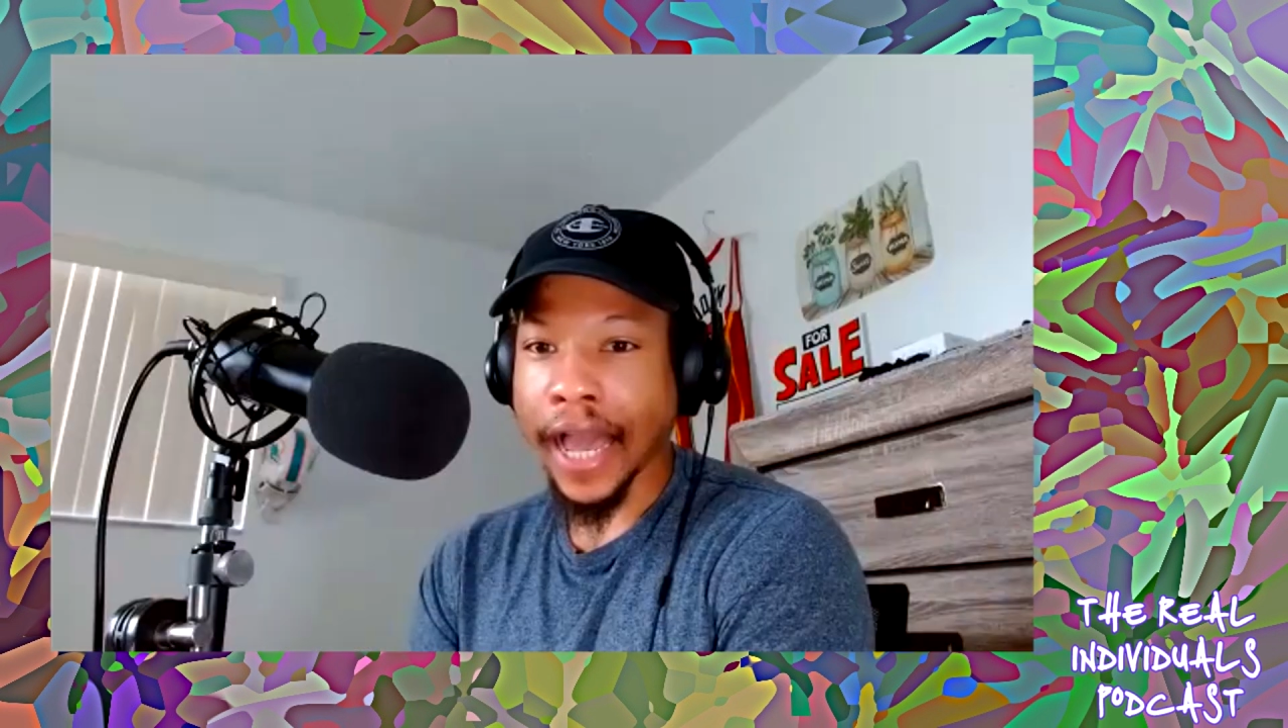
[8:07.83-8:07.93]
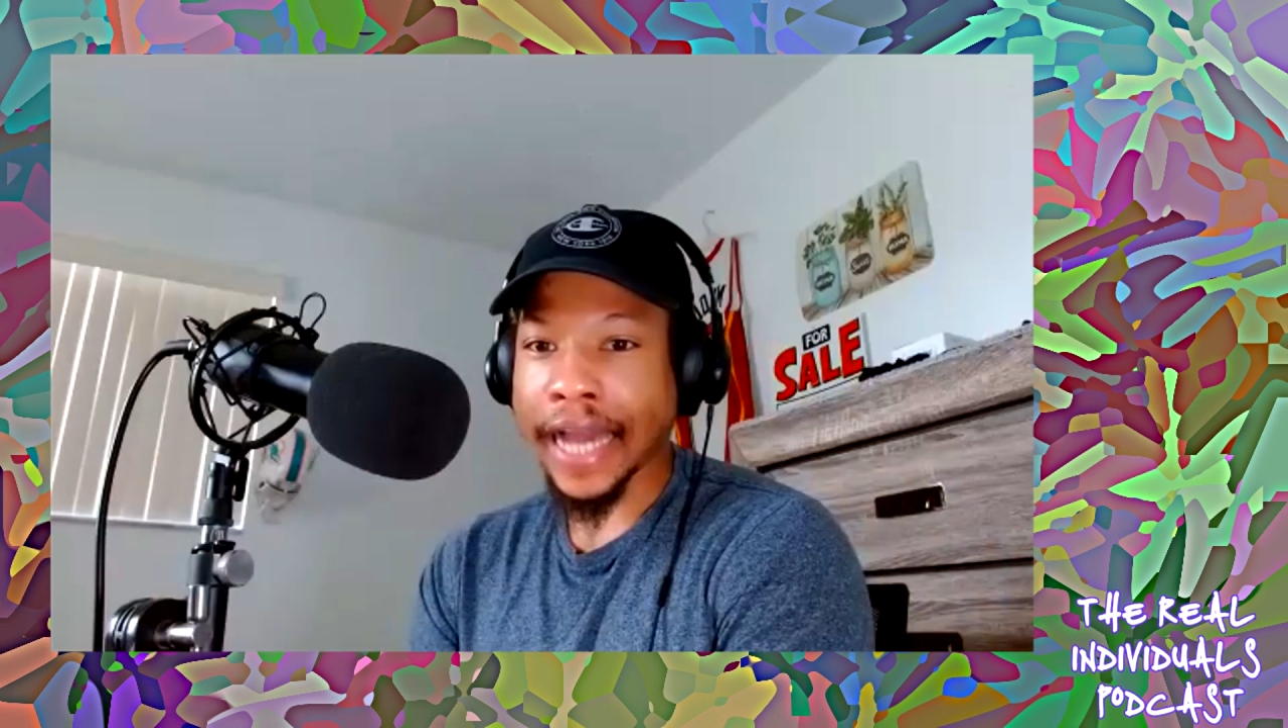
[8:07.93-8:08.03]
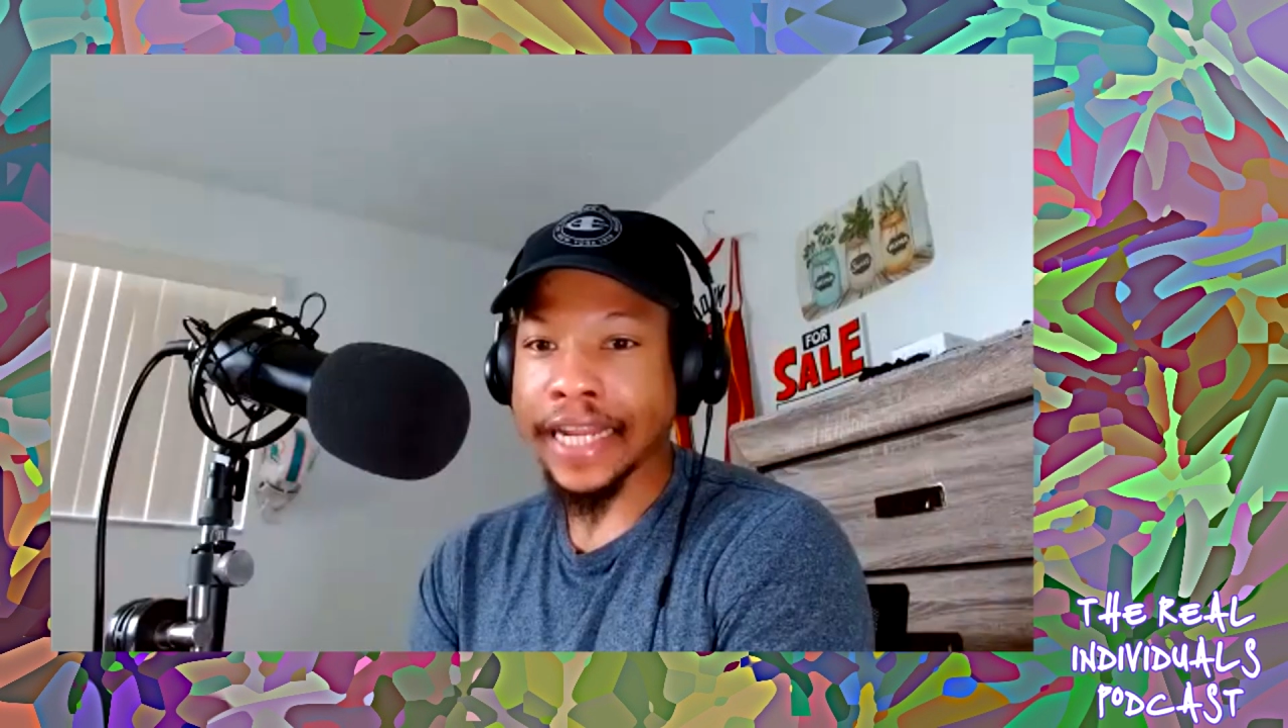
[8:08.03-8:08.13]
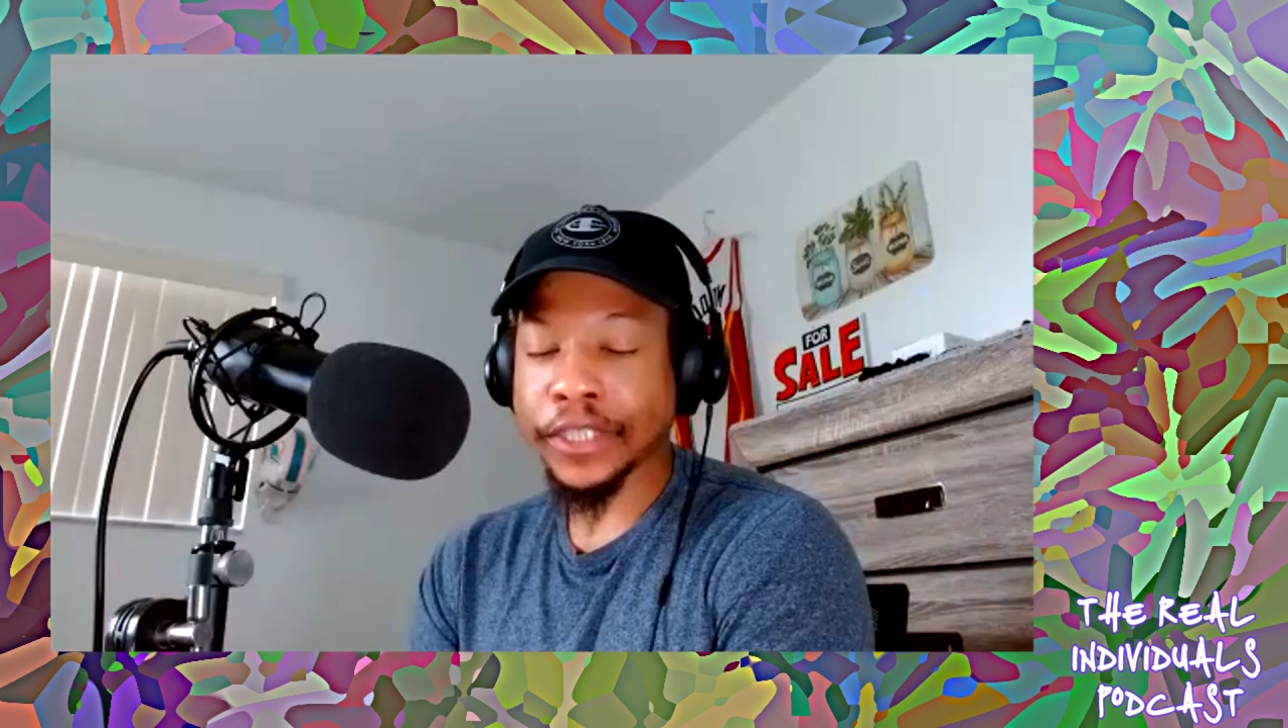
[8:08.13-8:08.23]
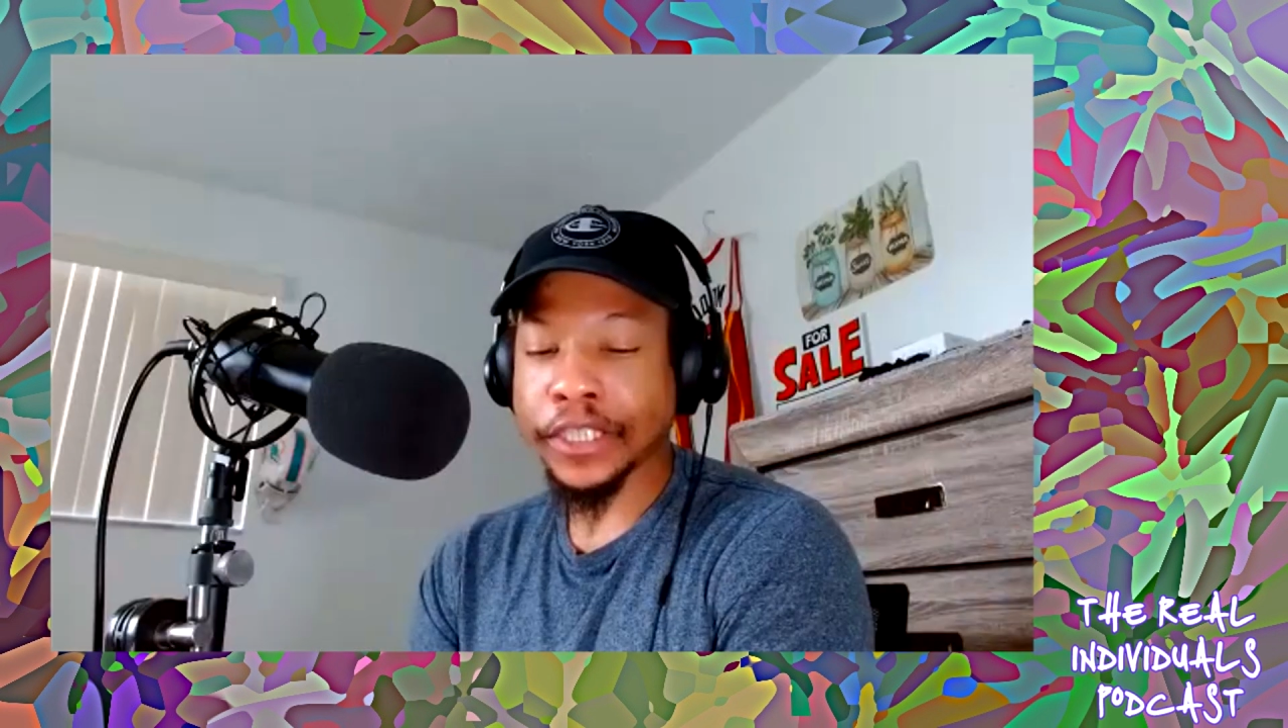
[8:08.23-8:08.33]
I
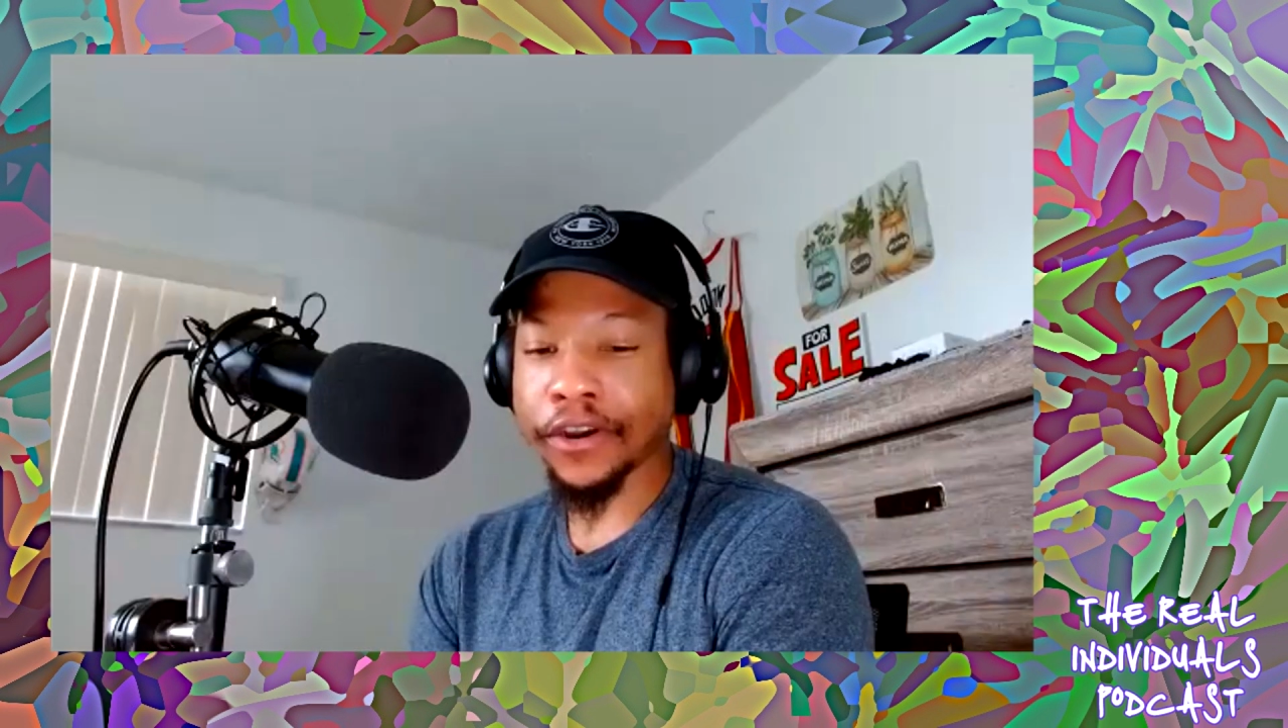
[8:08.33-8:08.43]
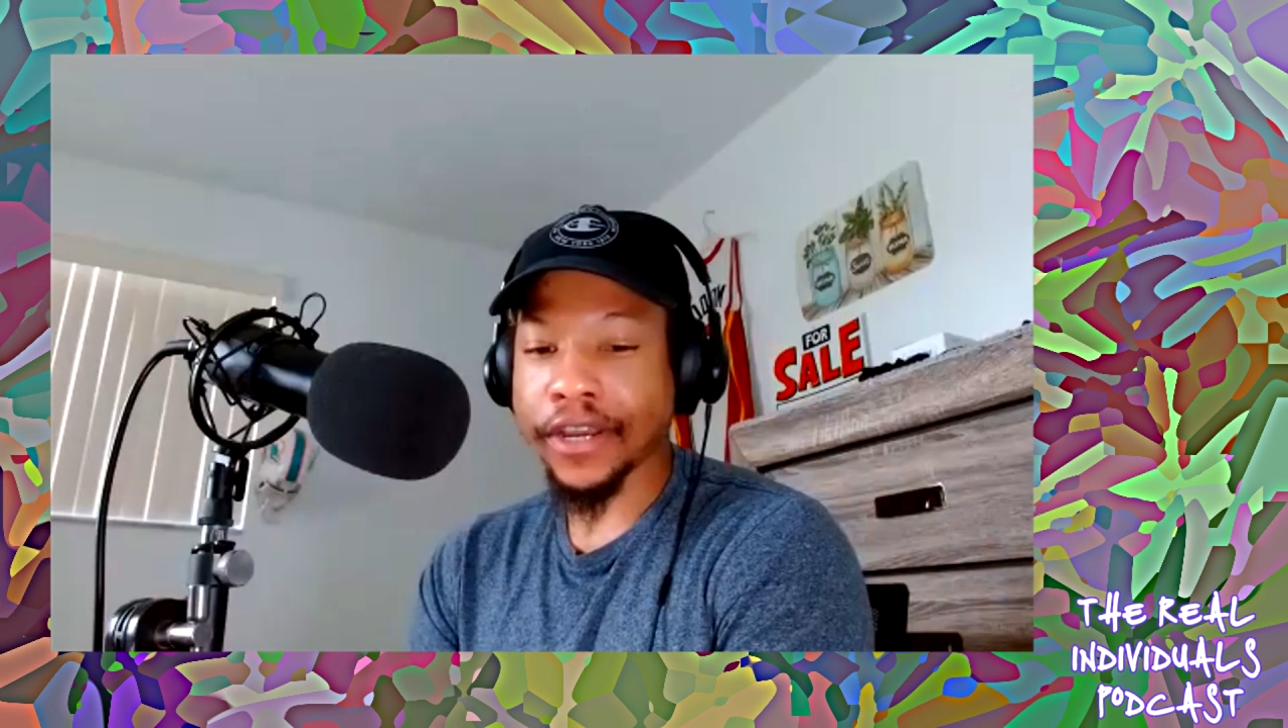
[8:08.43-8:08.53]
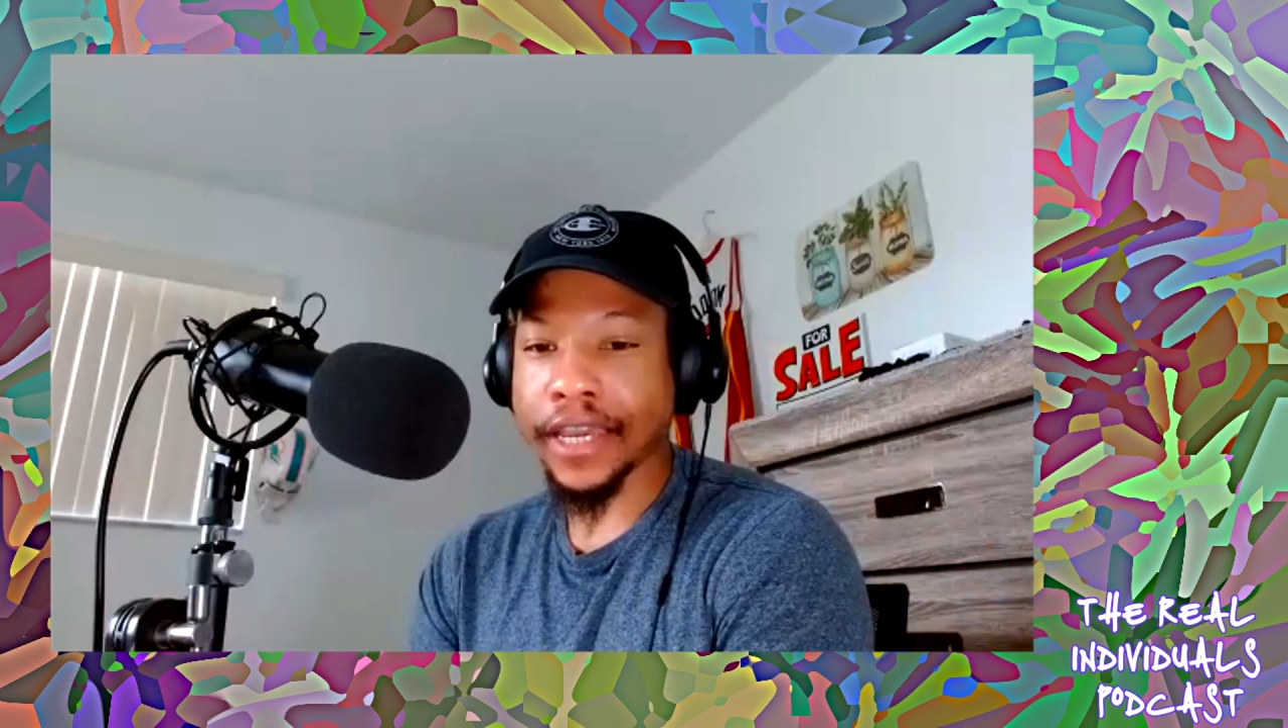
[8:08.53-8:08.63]
didn't start